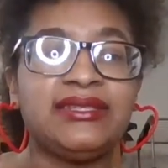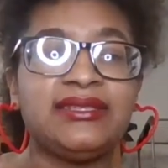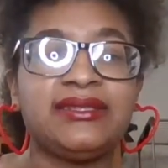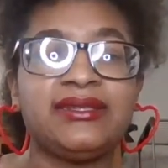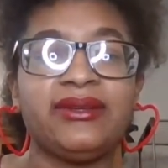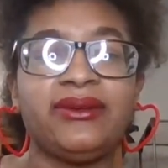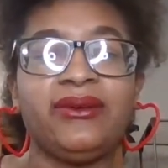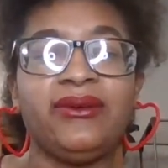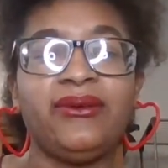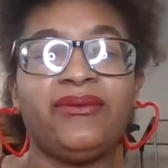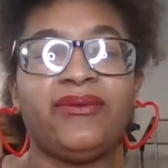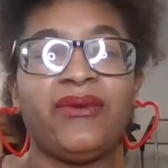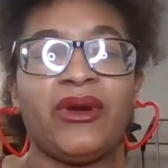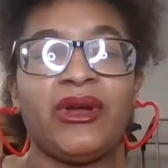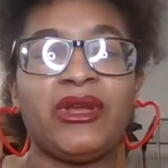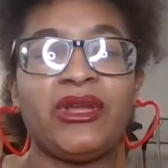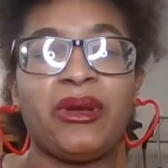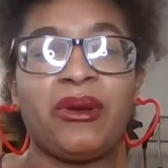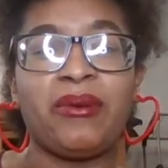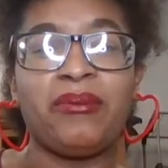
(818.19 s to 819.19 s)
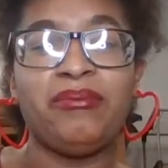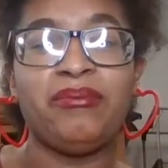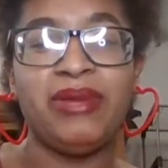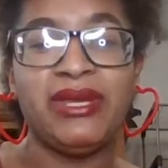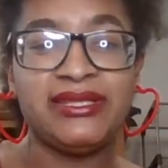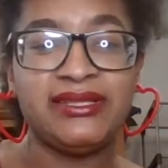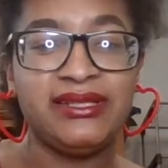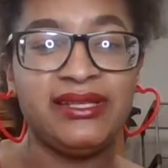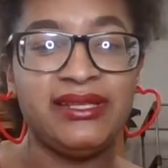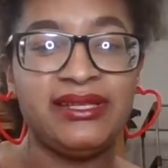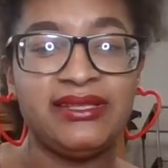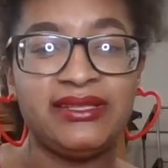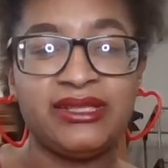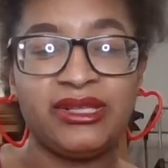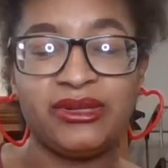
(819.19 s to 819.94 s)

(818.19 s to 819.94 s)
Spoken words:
to for your business,